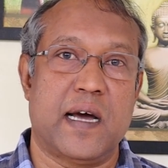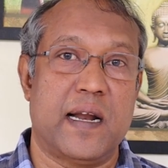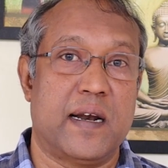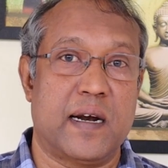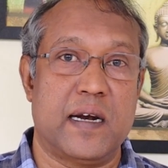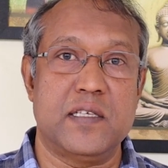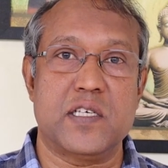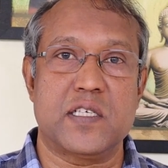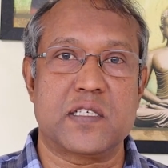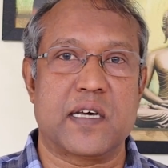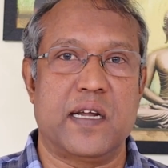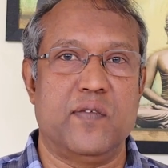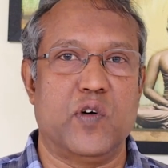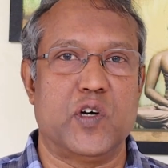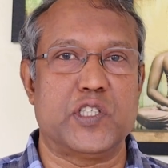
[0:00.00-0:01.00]
And religious
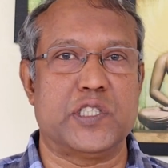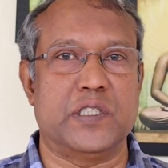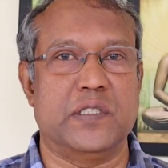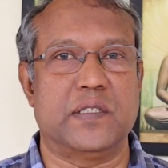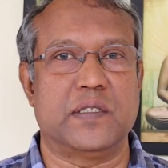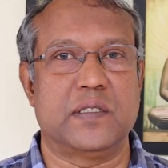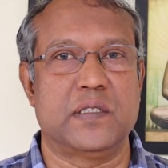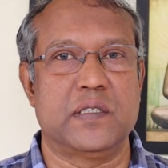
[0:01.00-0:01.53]
conversion.